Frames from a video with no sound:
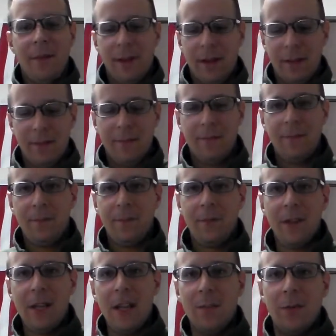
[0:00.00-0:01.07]
but
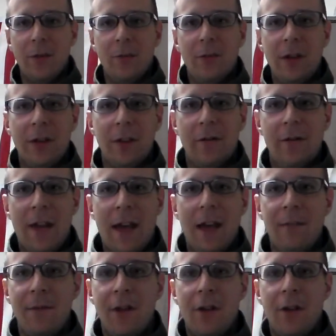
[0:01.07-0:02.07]
keep it real, fam.